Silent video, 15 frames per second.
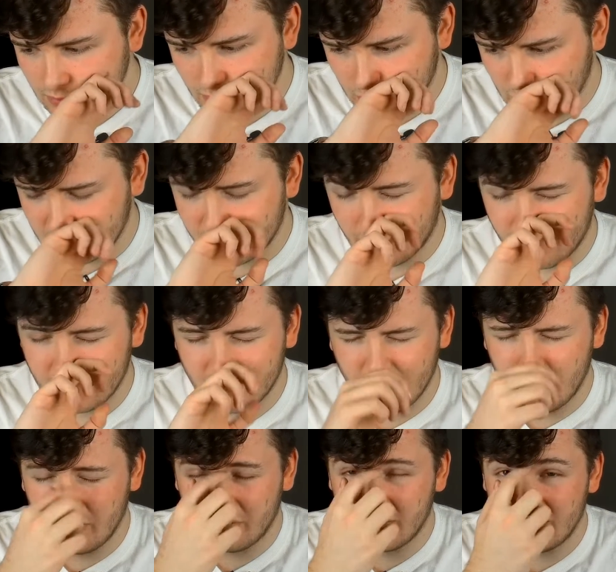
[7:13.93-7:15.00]
Which obviously
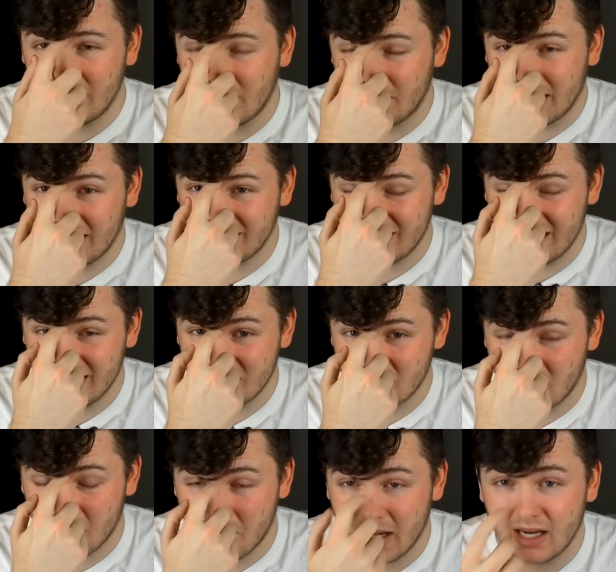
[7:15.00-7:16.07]
we've said in the past, it's
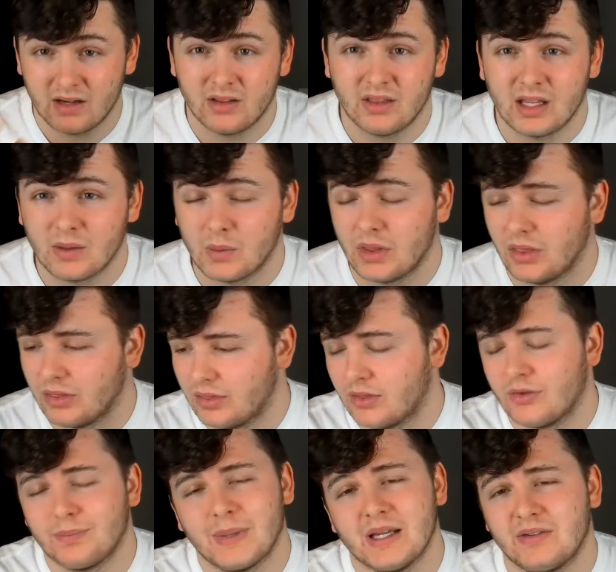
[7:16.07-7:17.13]
not a bad thing when the
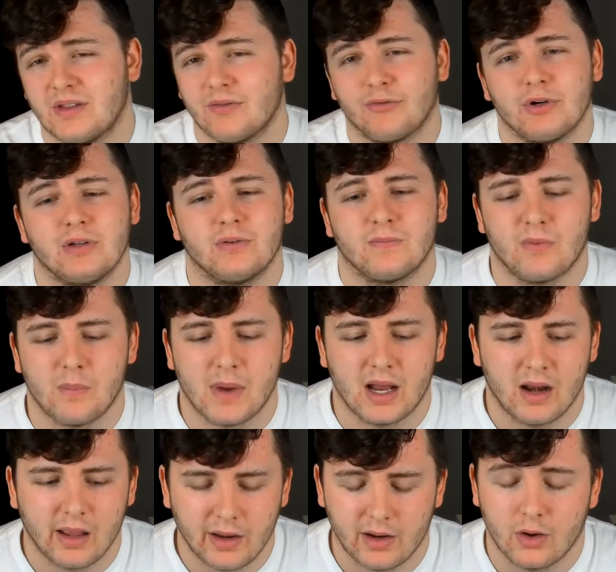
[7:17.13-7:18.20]
space then frees up for
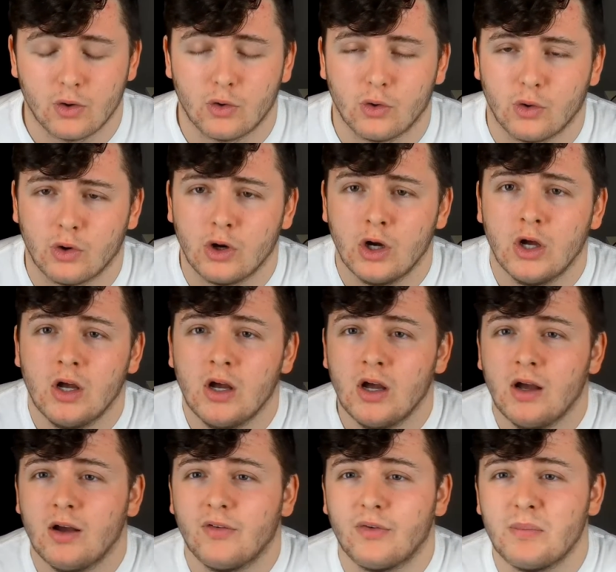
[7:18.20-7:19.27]
Mane or
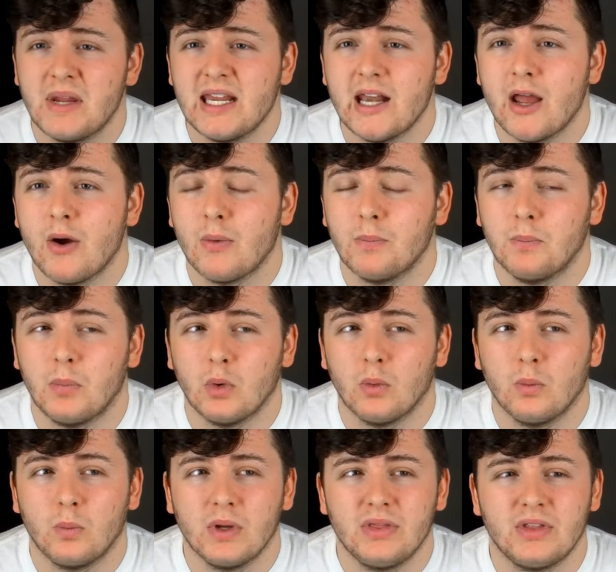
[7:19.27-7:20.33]
Firmino, but
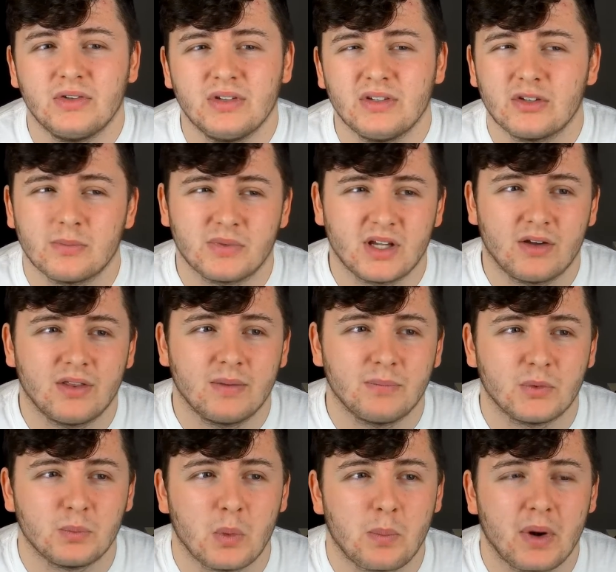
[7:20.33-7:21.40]
with the system
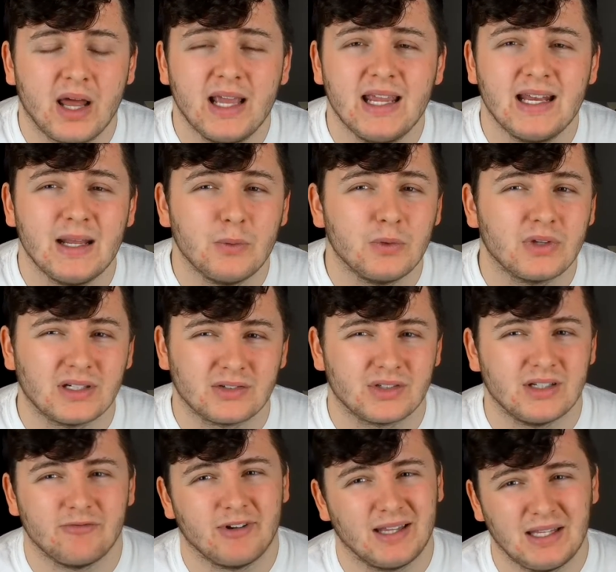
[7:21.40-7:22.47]
Southampton were playing, it was actually
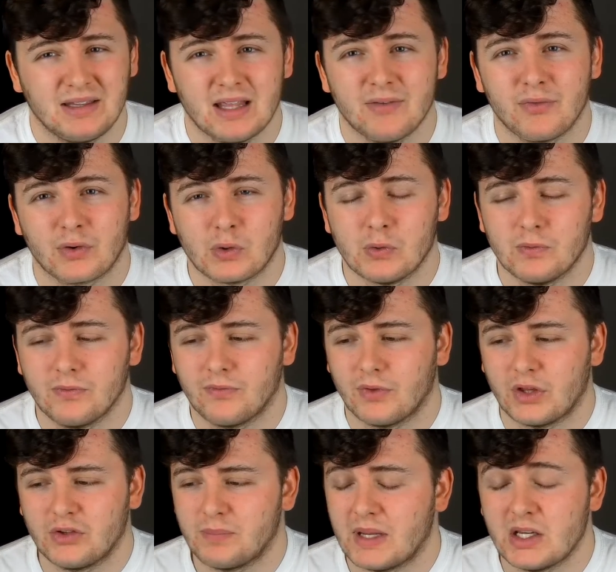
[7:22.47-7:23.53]
really difficult for the
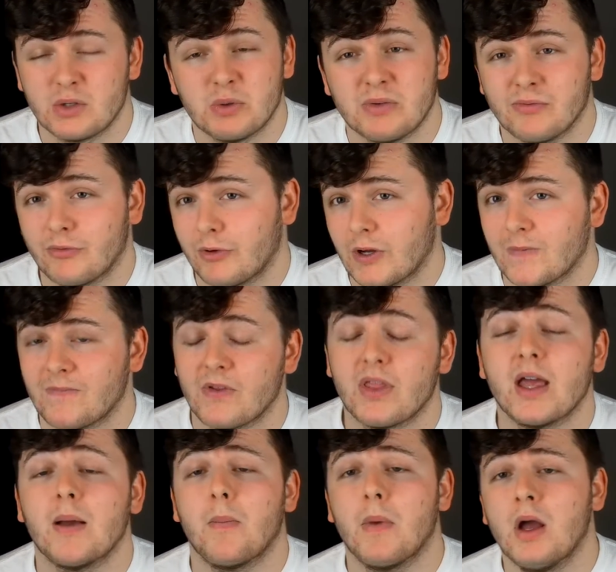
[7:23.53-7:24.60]
space to even free up for
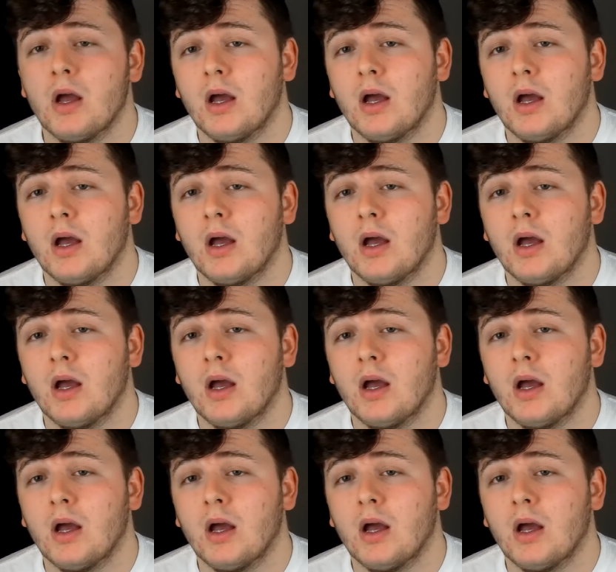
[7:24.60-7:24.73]
them.